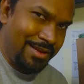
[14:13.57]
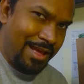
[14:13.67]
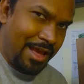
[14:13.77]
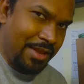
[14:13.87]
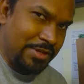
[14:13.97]

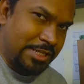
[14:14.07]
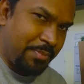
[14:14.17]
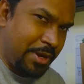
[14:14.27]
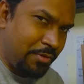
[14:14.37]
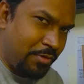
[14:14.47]
Again, when you say
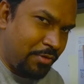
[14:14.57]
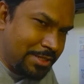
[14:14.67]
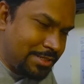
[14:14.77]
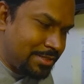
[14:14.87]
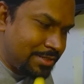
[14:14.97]
append, what
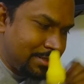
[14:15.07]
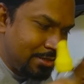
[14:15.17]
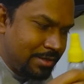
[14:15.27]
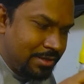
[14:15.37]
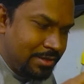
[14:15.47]
happens?
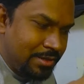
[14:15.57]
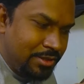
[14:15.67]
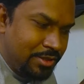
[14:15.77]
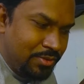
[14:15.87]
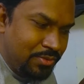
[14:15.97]

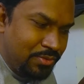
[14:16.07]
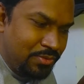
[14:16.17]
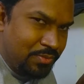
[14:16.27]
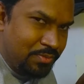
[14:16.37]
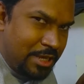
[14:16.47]
You
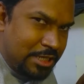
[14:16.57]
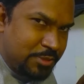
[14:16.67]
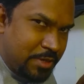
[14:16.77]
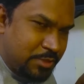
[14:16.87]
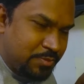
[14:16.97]
make
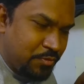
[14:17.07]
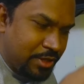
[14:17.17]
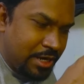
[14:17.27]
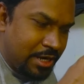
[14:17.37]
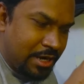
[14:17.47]
space before
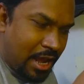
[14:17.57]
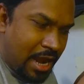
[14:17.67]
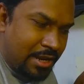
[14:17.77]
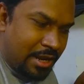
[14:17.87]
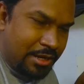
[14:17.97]
the head and
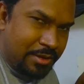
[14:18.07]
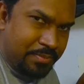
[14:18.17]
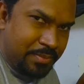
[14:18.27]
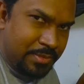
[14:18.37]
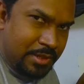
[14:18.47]
add an item.
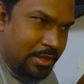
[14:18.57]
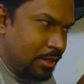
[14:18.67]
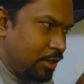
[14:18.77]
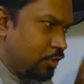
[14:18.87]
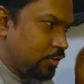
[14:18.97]

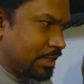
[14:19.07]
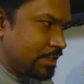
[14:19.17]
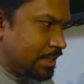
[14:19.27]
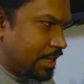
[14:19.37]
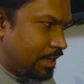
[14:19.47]
You can
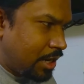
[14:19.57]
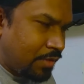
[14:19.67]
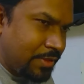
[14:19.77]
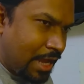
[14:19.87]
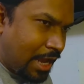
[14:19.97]
see that none
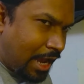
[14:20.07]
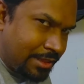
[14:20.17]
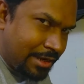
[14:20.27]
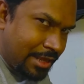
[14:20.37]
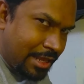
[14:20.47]
of the
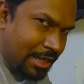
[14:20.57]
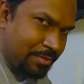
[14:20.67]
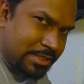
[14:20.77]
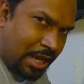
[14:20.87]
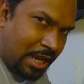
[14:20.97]
other
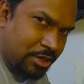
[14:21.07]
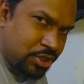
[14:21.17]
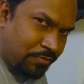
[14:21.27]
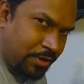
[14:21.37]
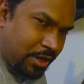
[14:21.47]
elements are
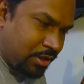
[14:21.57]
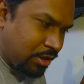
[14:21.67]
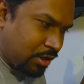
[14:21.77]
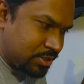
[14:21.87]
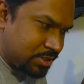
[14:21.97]
shuffled
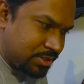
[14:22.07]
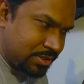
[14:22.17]
across.